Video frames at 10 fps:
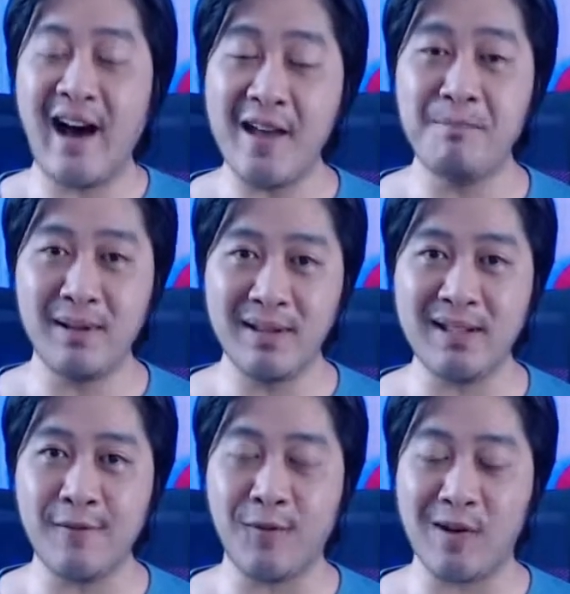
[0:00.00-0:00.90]
I
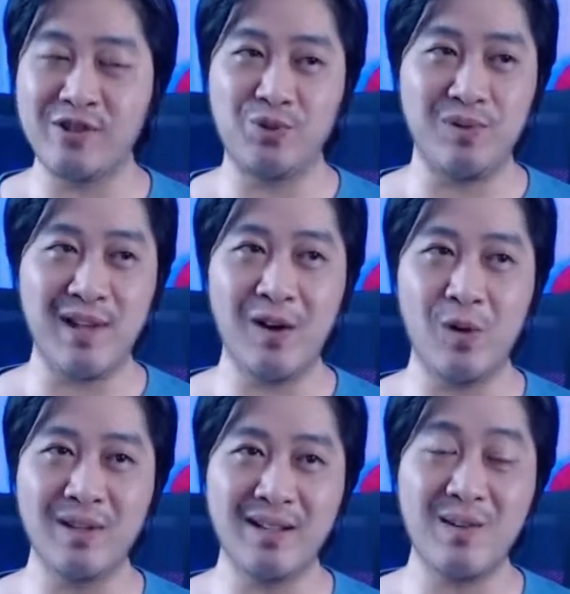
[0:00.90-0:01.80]
believe, for us to not
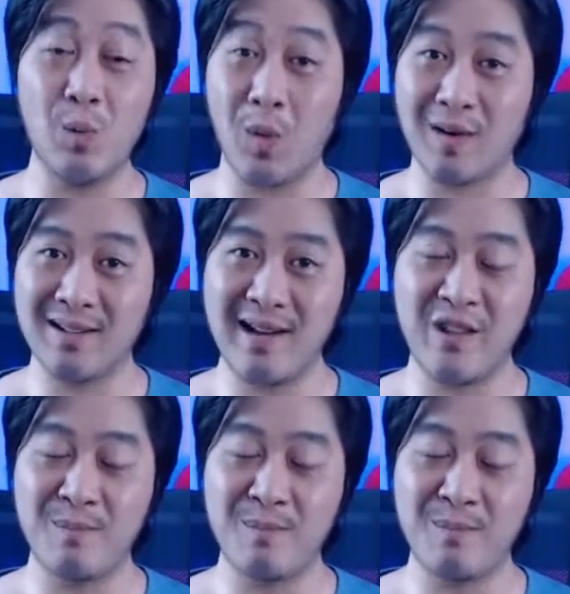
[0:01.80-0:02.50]
only work together,